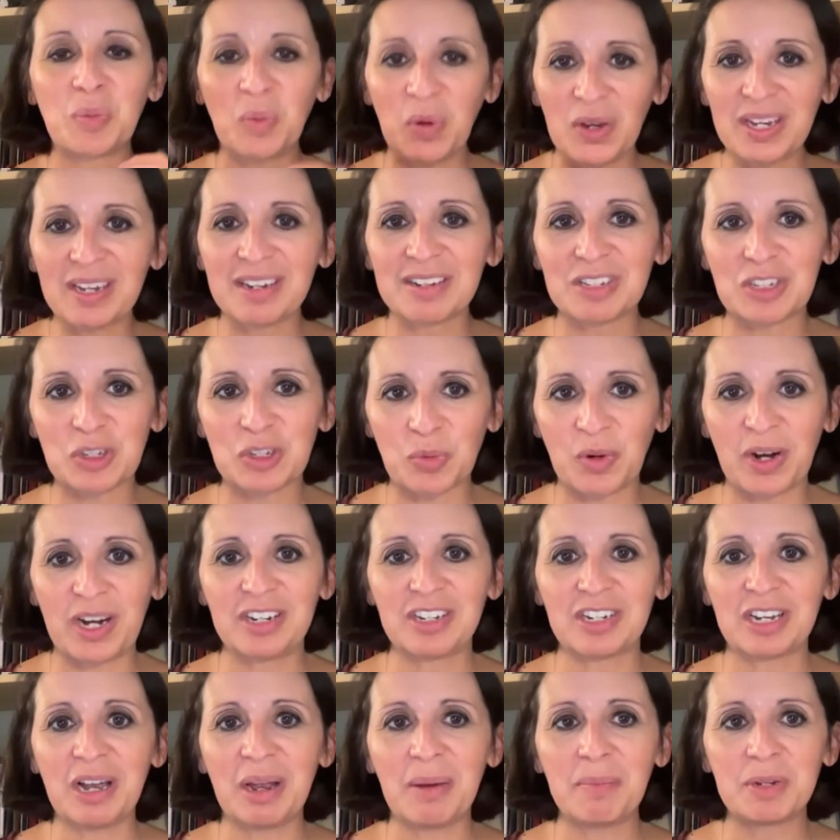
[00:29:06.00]
week is the right
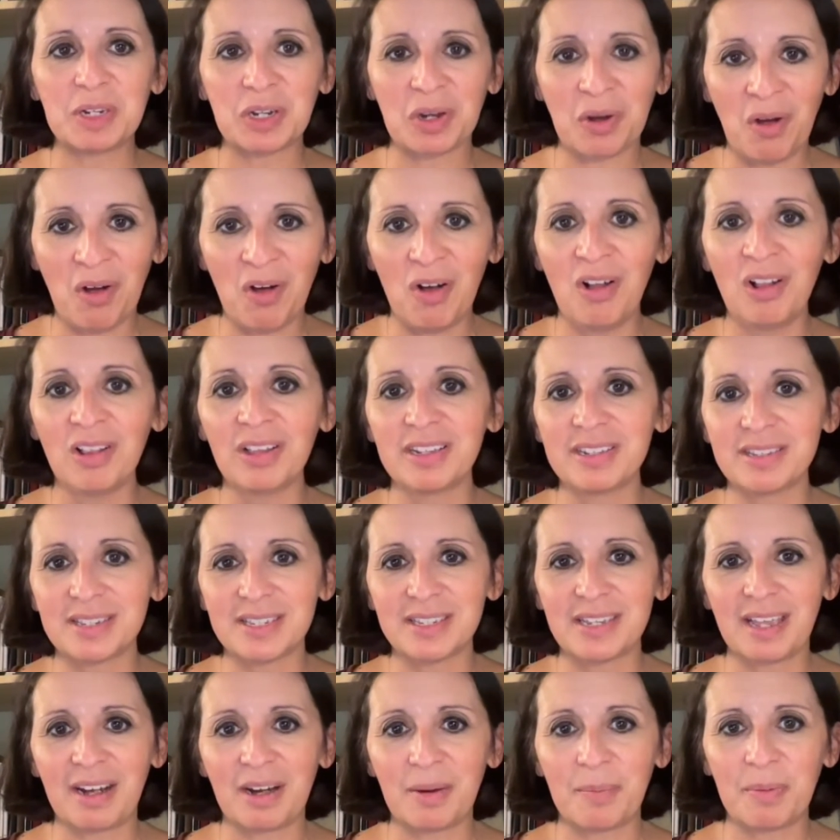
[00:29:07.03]
time to call and
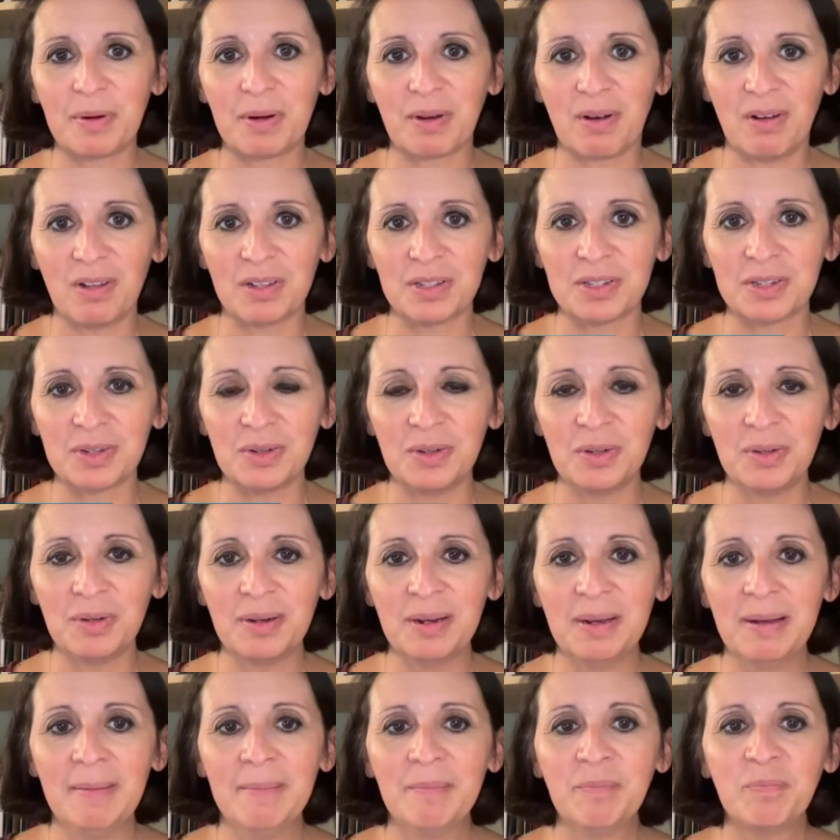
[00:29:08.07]
set up a consult
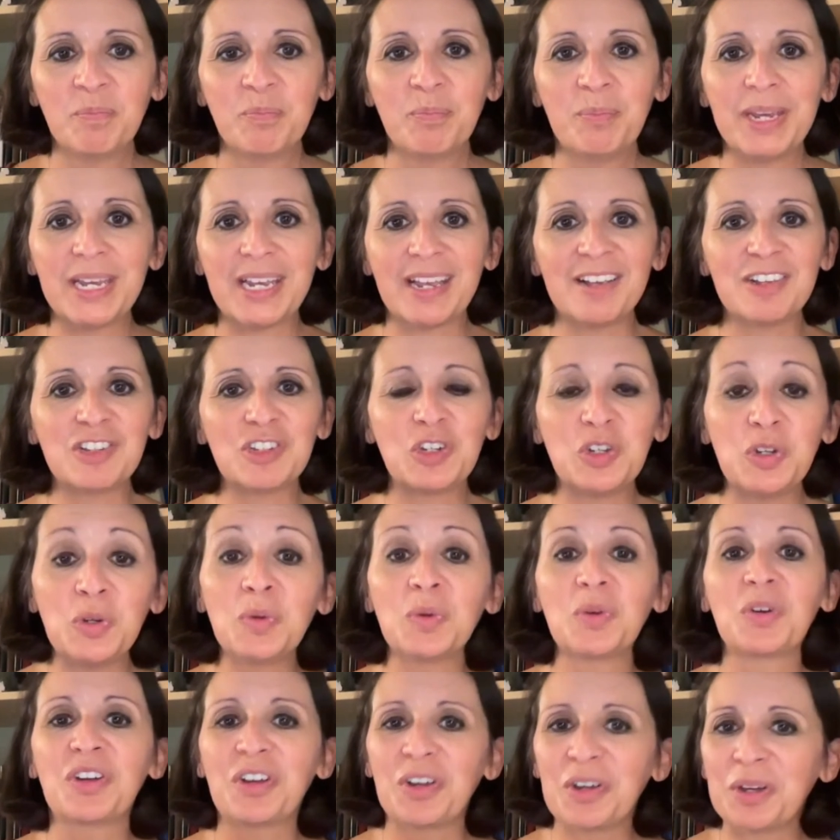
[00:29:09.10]
because
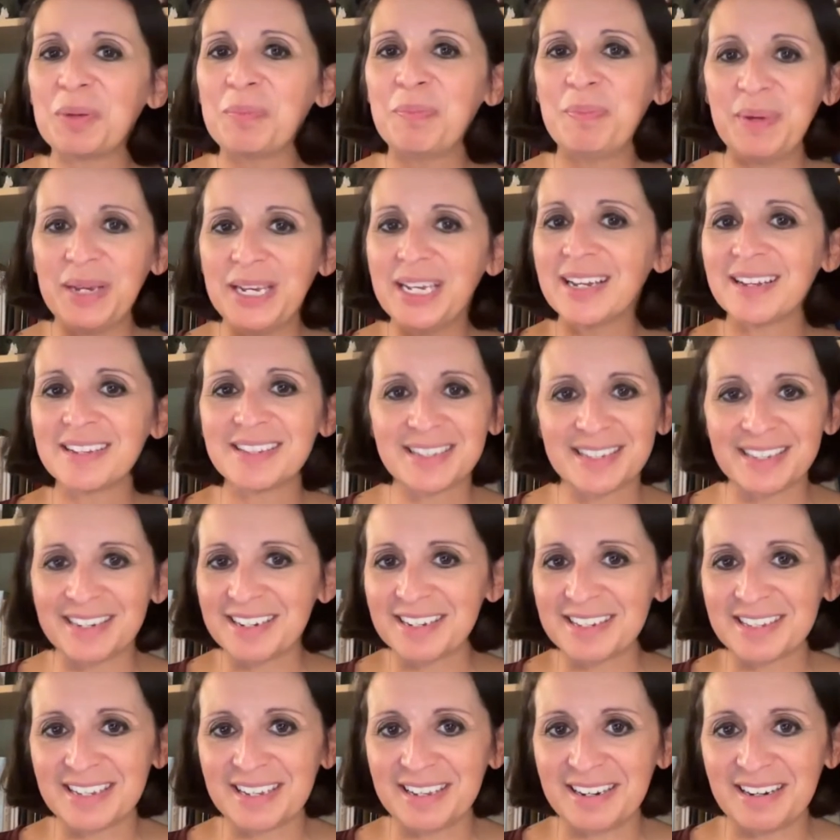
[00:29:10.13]
you could be a
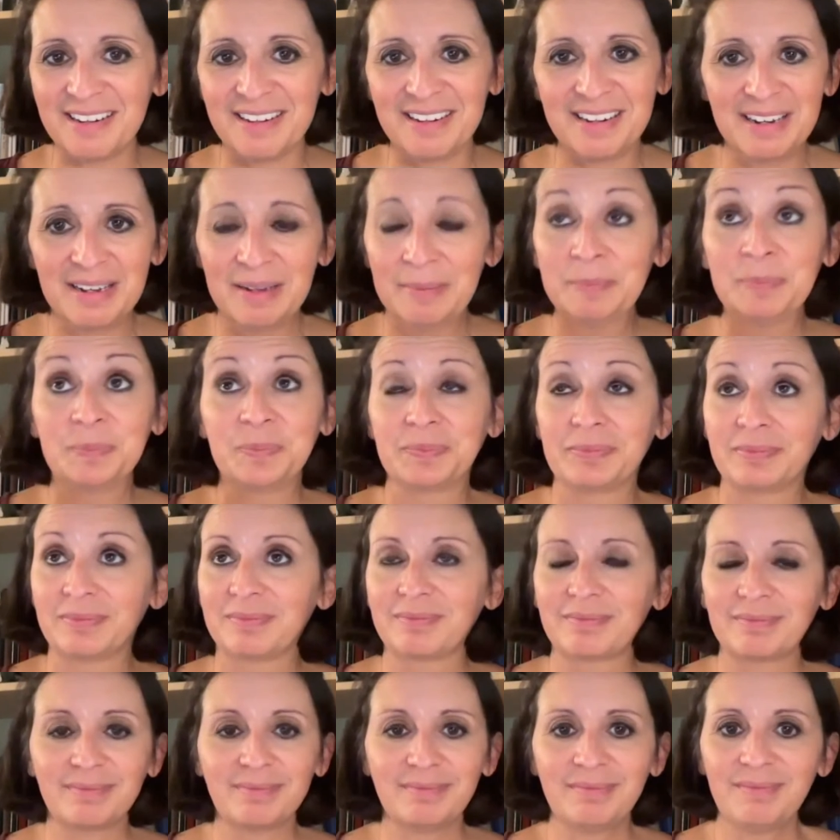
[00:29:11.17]
citizen
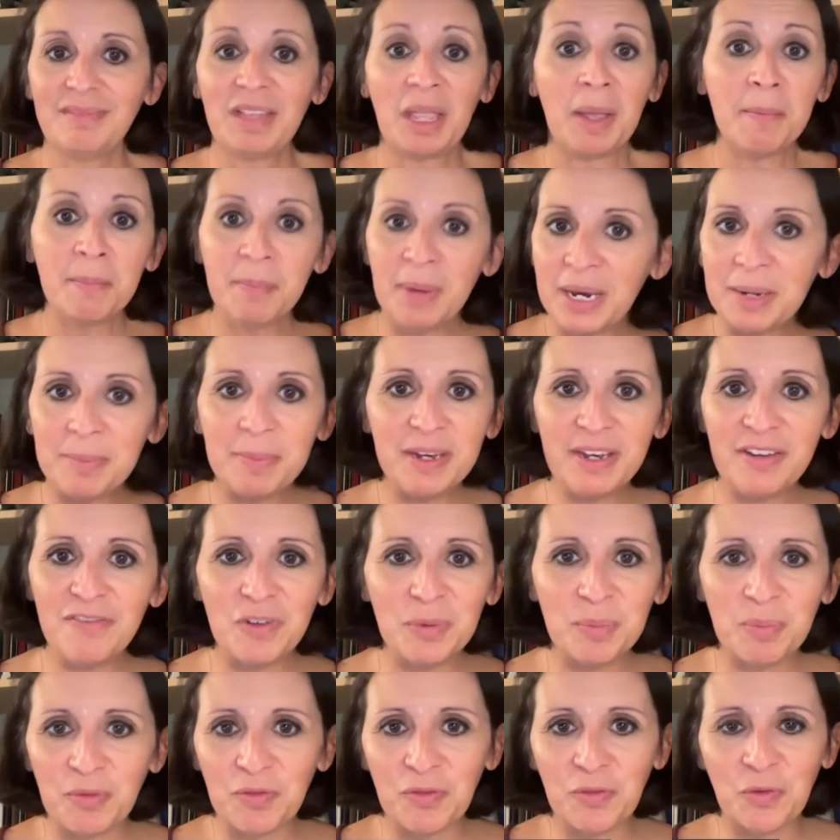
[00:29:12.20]
maybe
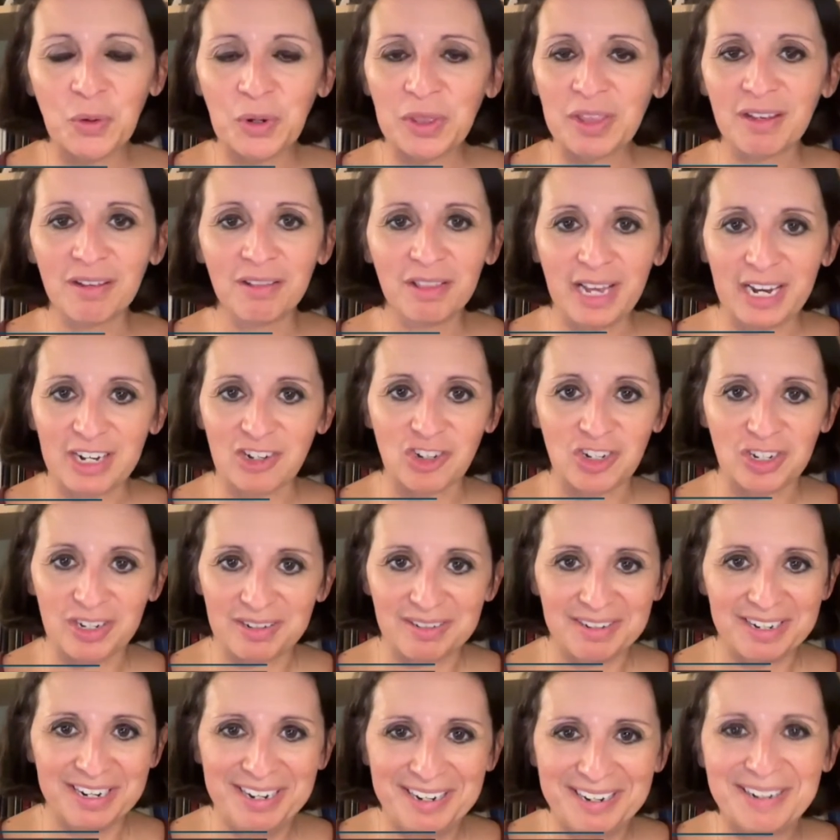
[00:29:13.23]
even before the
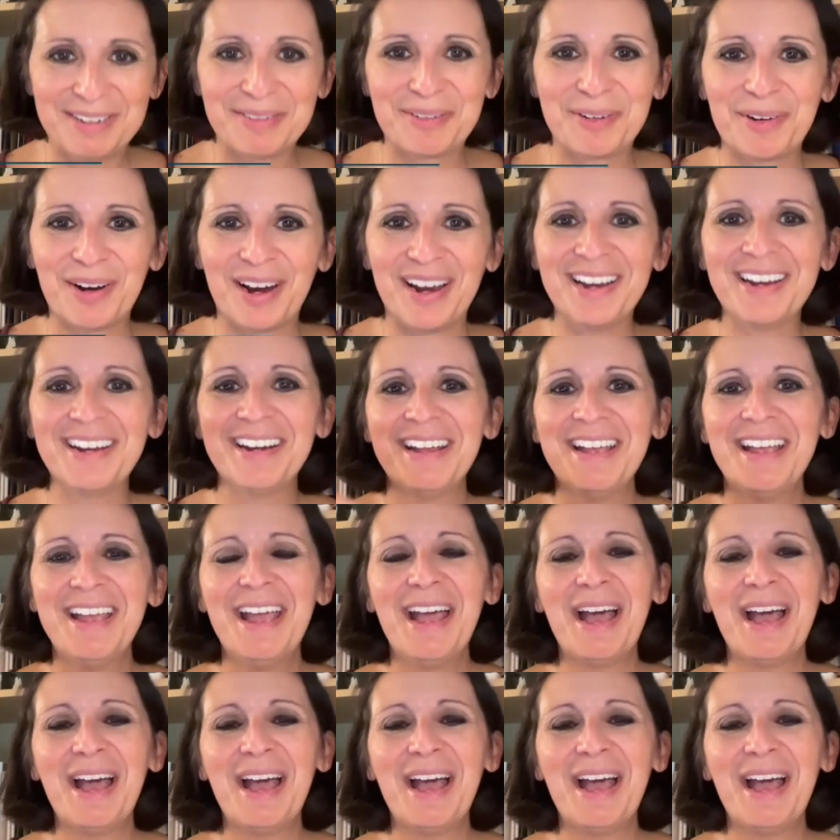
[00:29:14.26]
election, right?